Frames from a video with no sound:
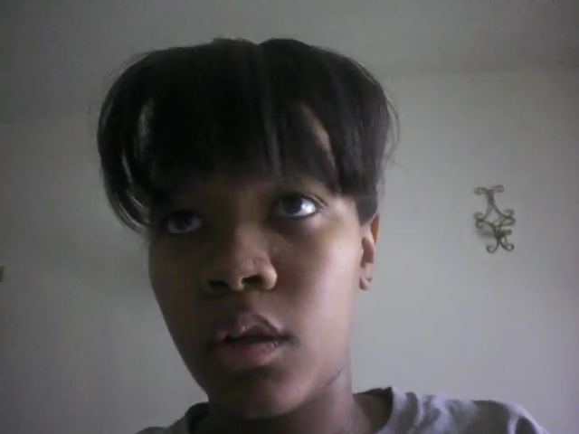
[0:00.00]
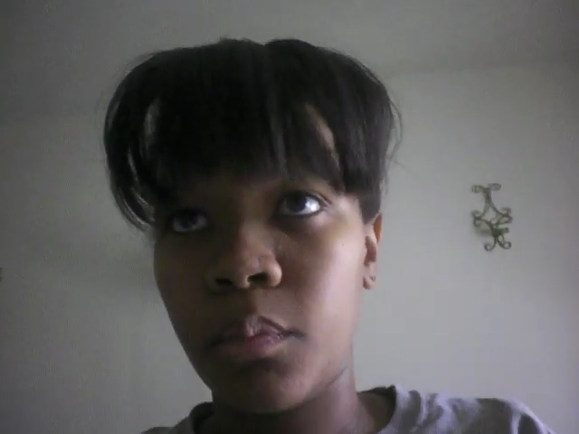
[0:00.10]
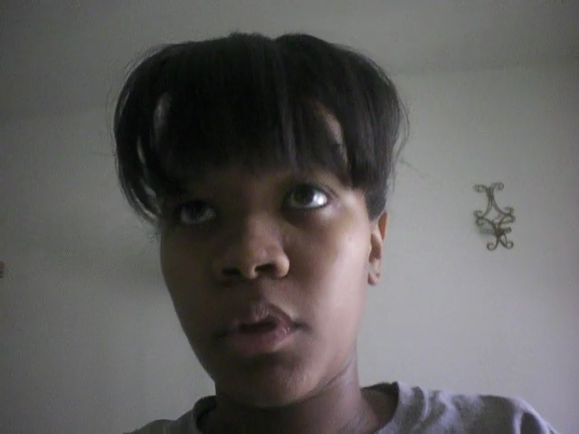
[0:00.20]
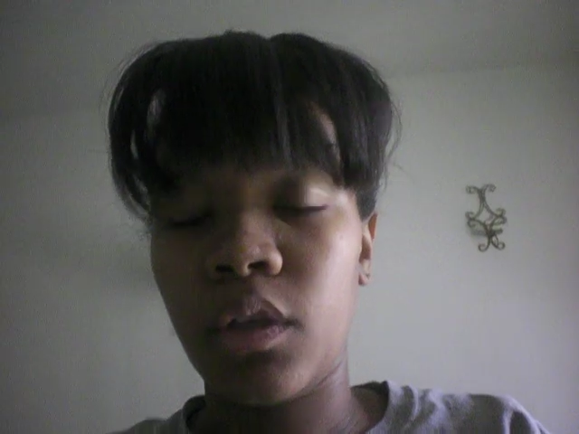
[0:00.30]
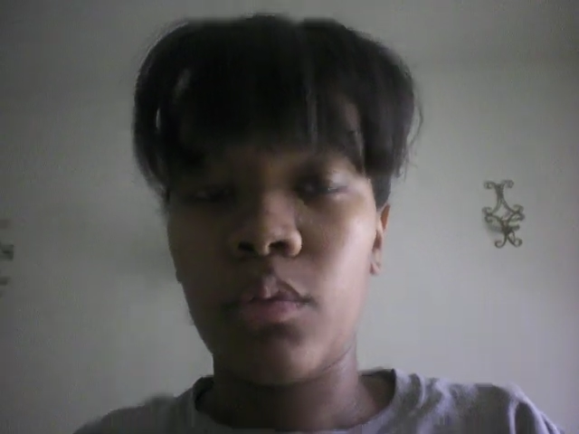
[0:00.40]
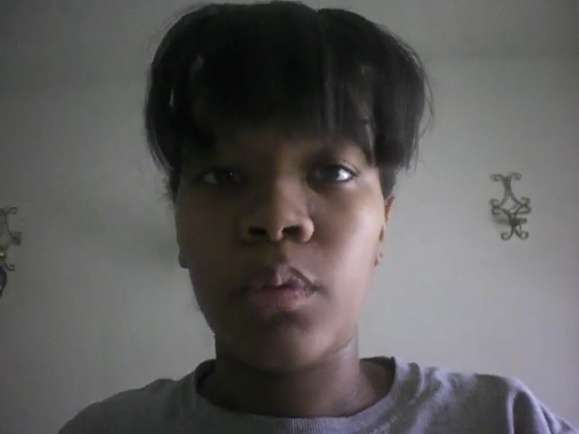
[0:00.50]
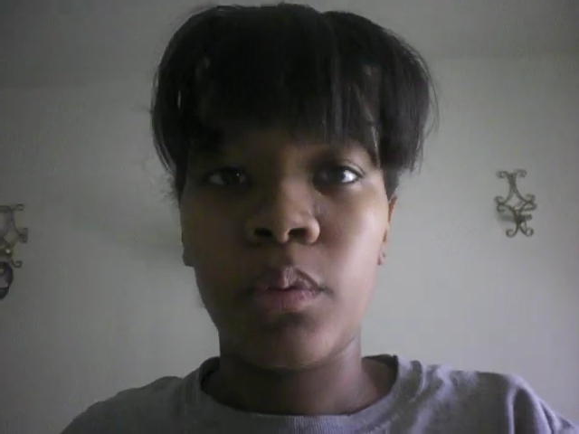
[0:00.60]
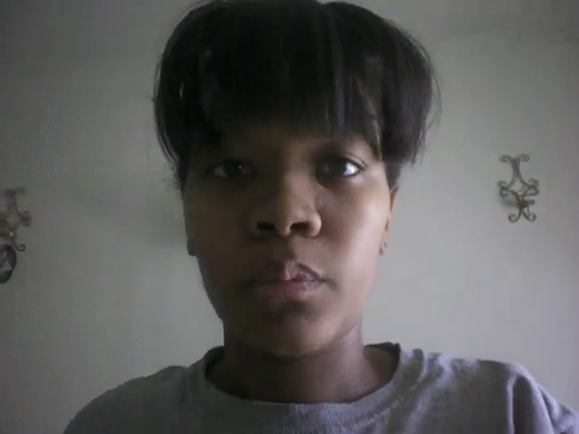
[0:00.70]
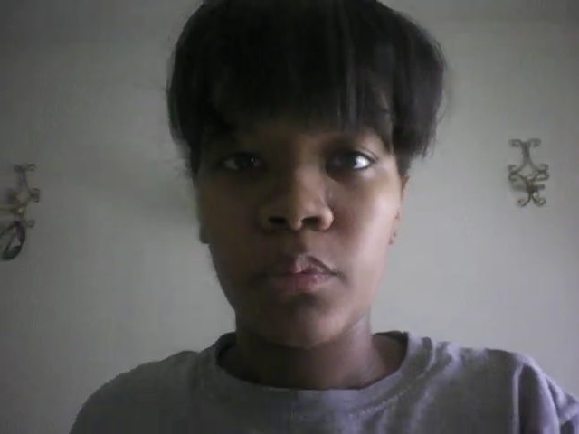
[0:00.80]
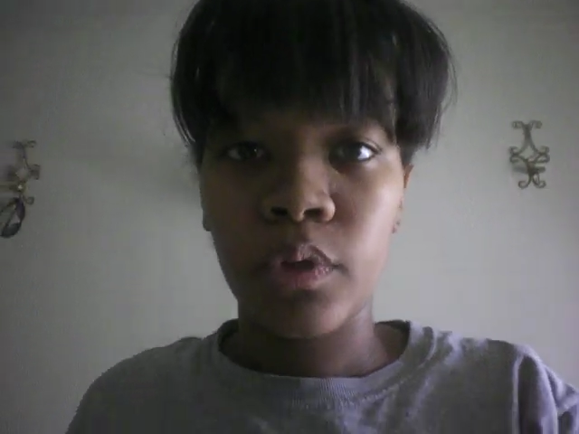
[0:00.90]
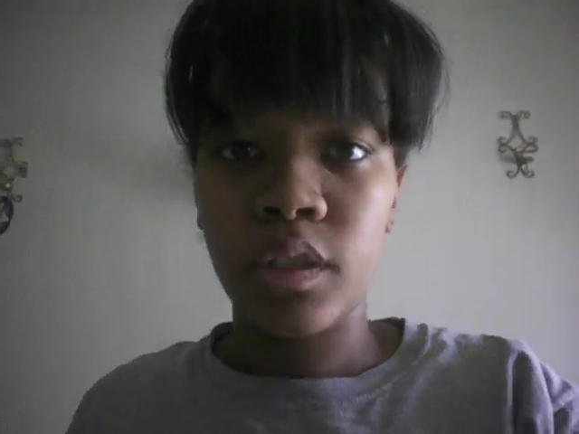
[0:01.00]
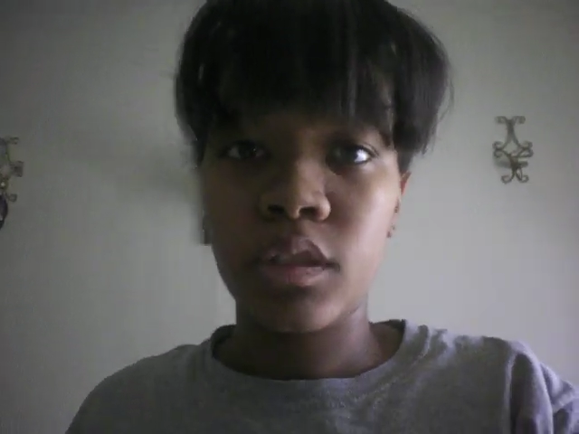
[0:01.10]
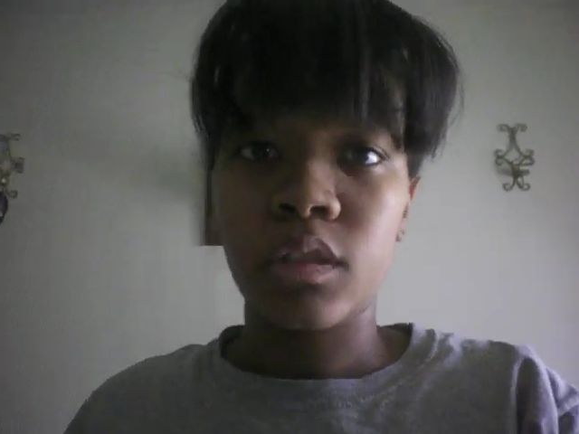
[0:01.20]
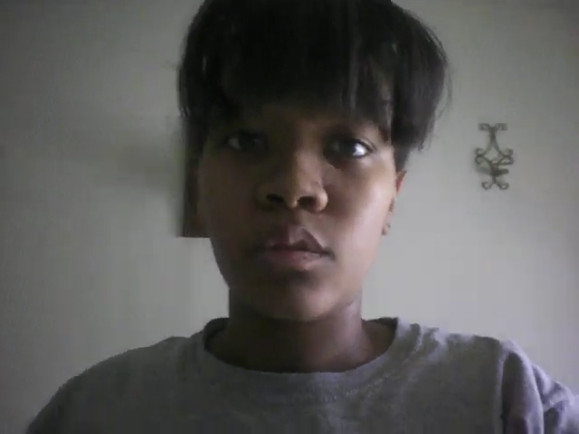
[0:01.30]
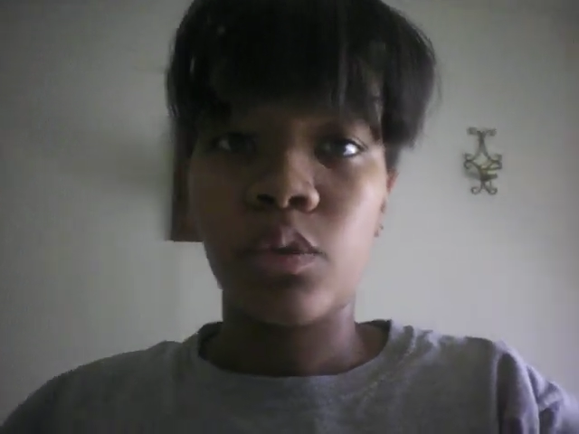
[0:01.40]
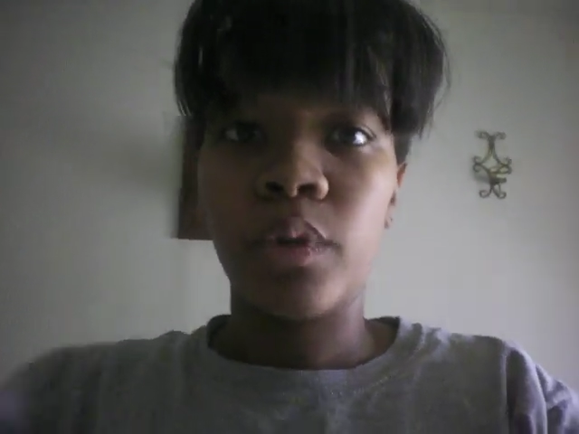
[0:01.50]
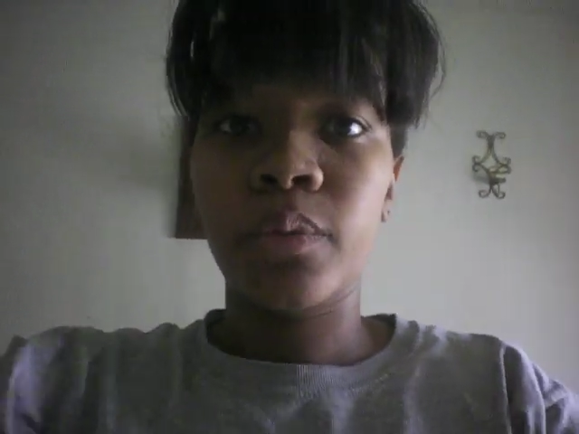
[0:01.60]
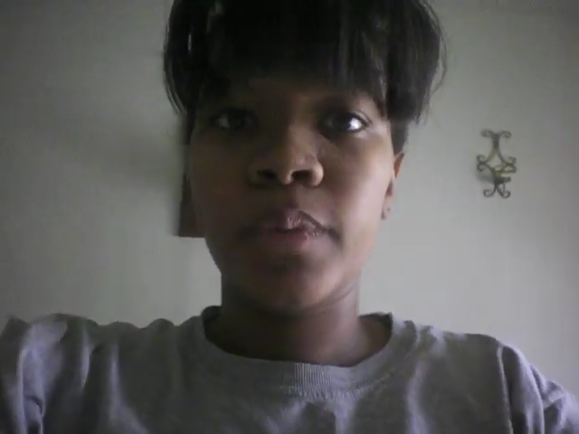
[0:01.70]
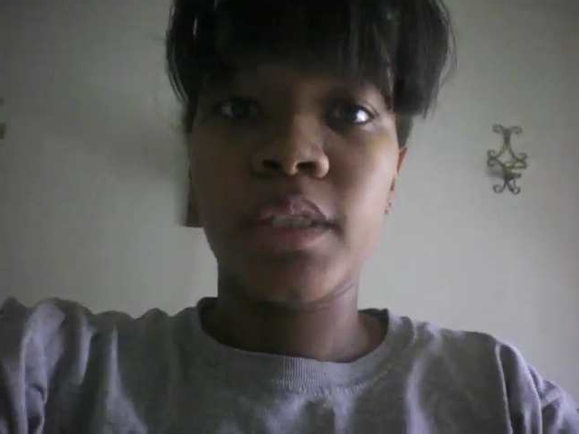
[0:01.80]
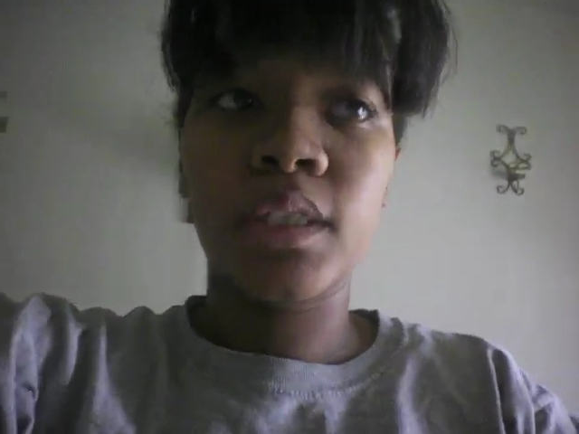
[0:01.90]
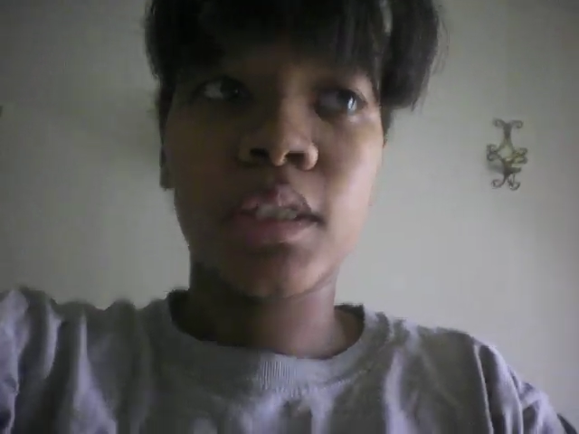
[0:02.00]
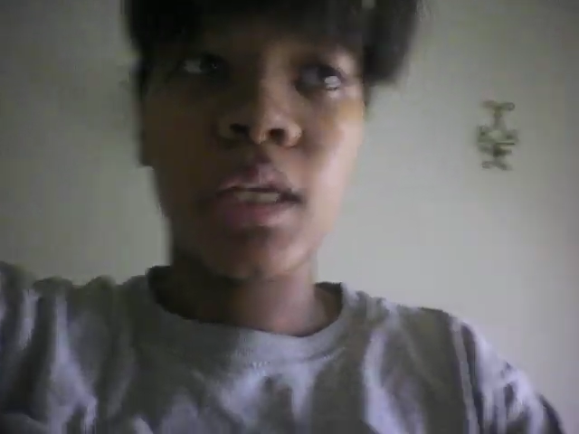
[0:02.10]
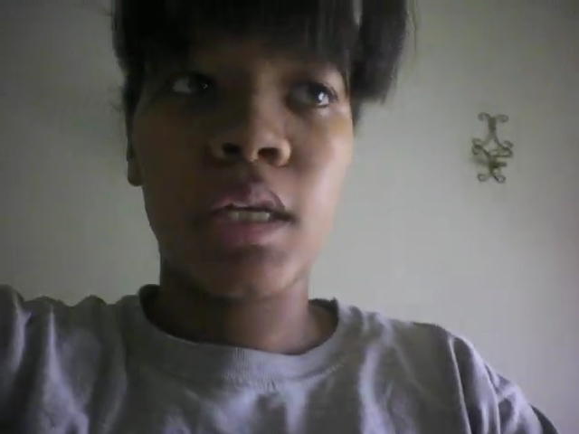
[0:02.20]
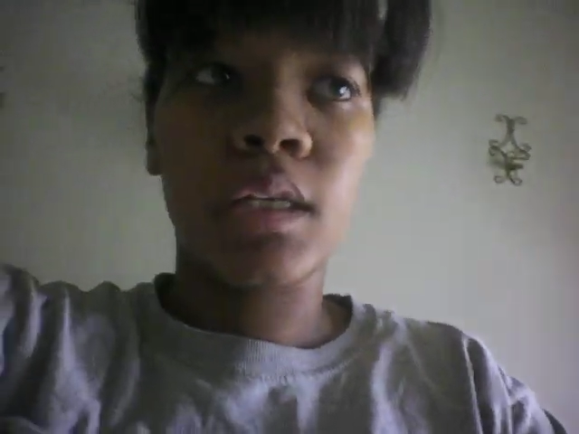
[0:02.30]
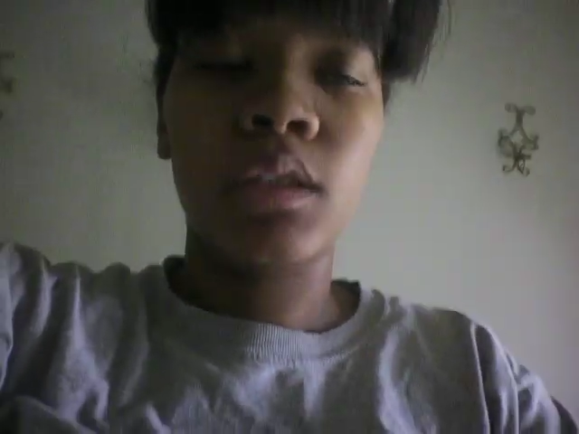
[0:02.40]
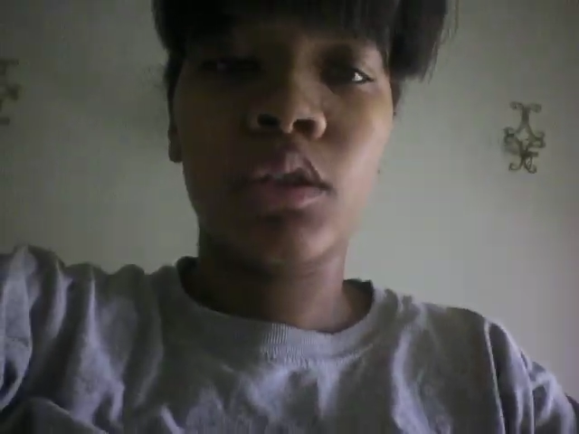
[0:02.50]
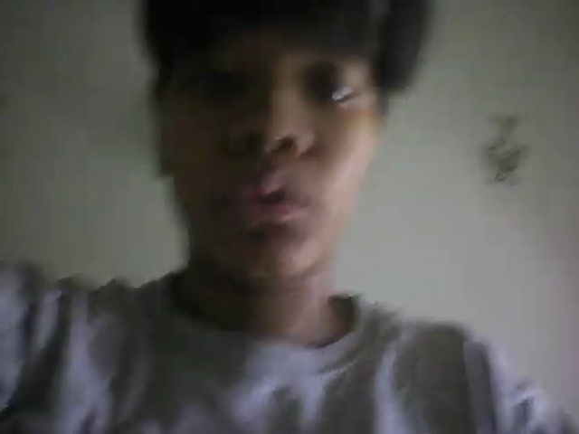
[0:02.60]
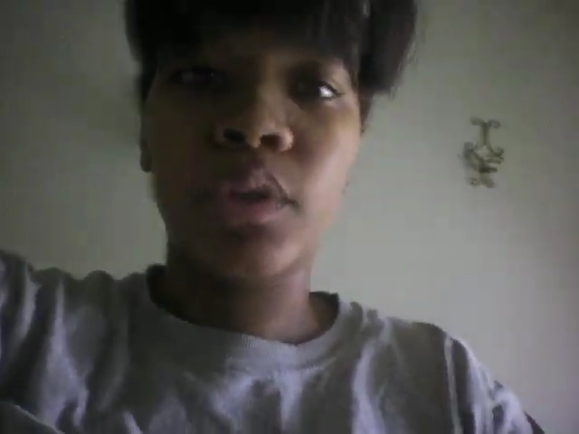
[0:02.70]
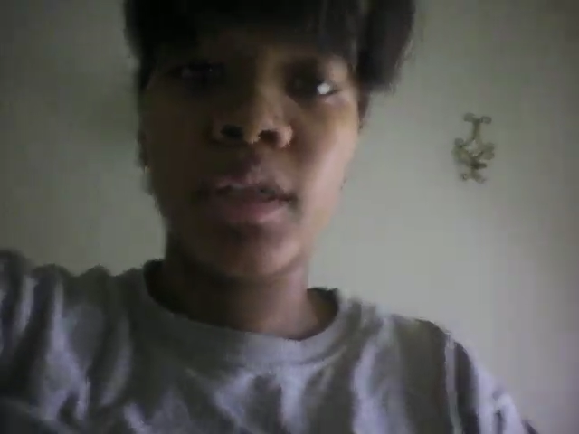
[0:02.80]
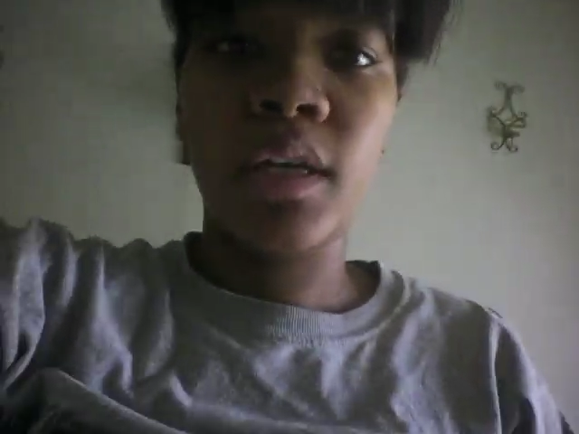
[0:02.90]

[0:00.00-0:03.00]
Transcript: it'll be through. Wait, so 20 weeks and 3